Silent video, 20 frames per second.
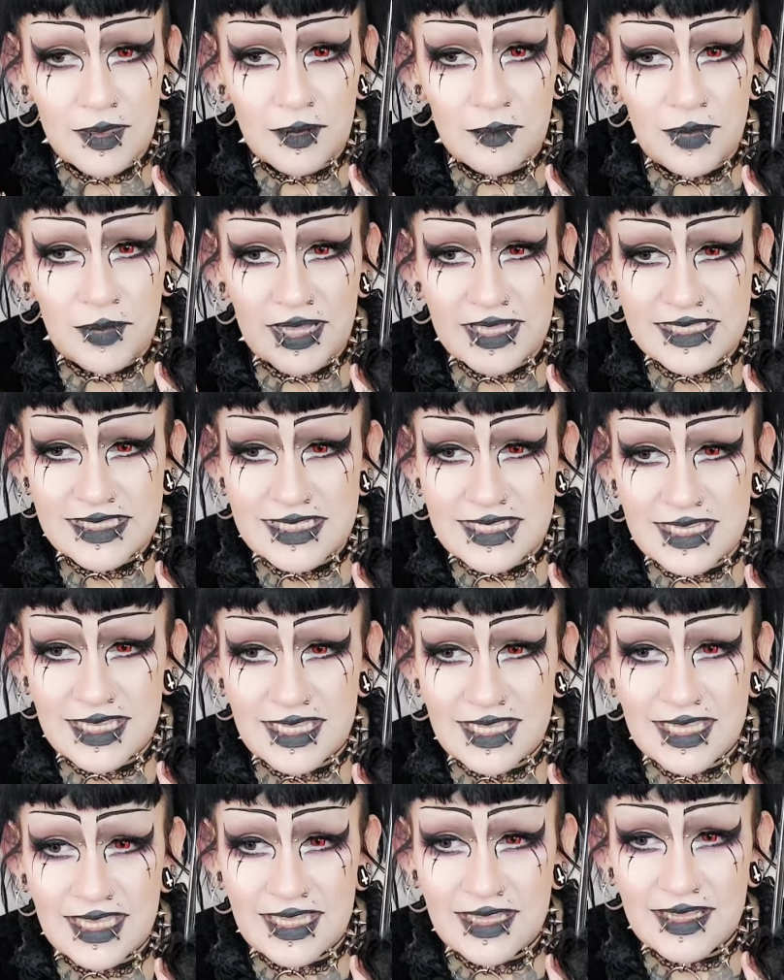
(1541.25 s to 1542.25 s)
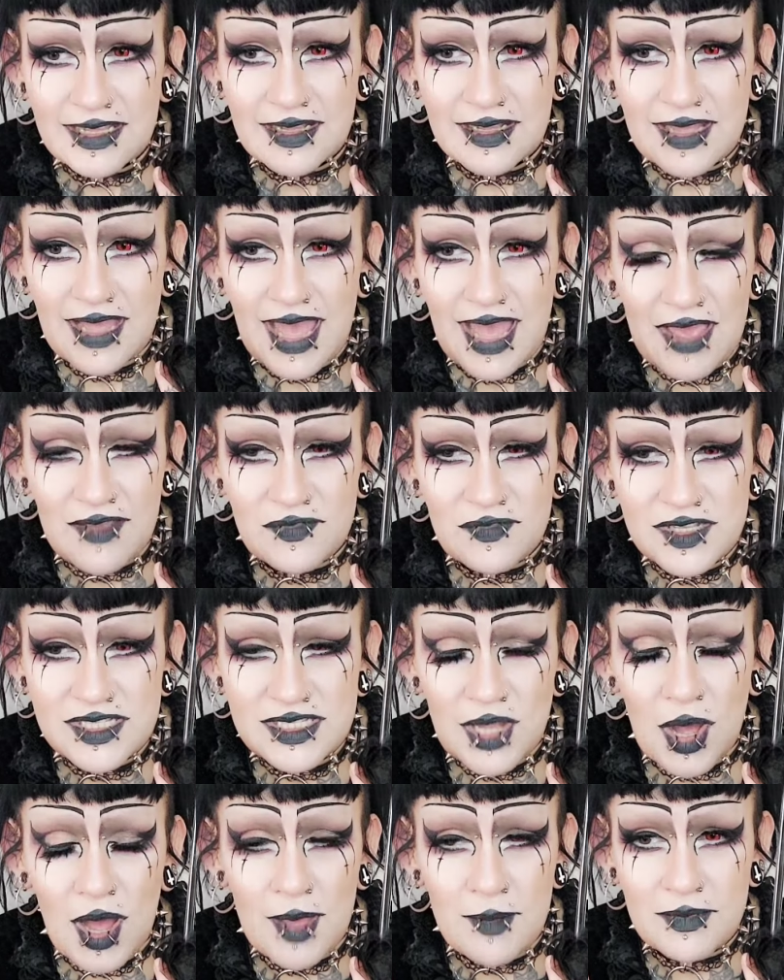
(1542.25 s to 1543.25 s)
but every
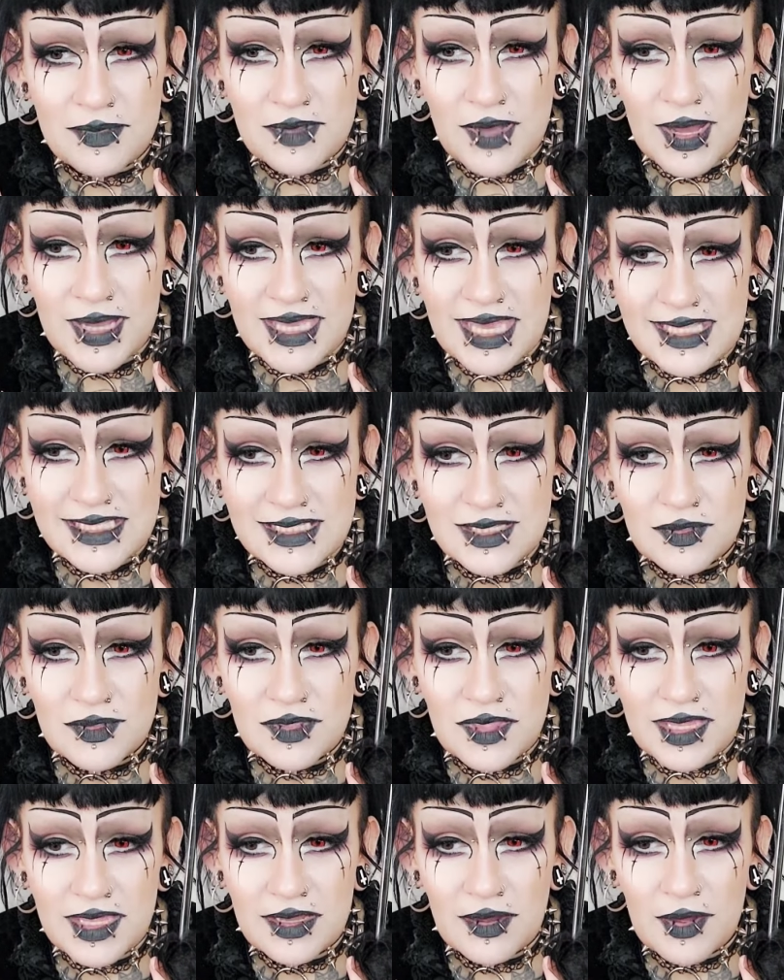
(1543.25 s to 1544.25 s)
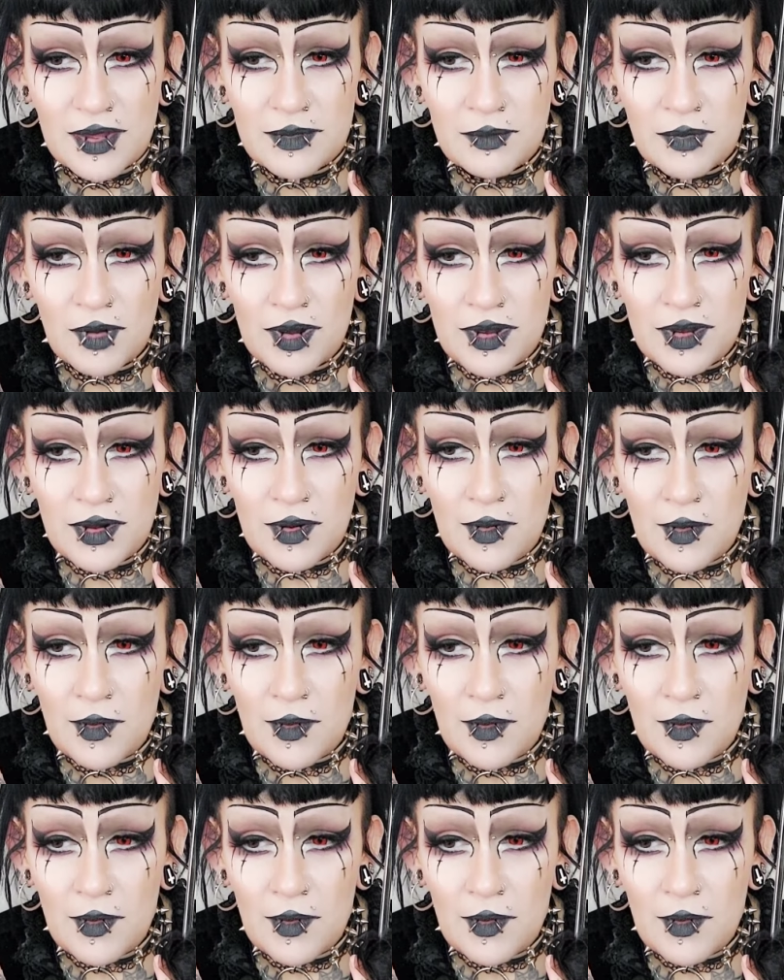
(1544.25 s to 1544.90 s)
time I get something I want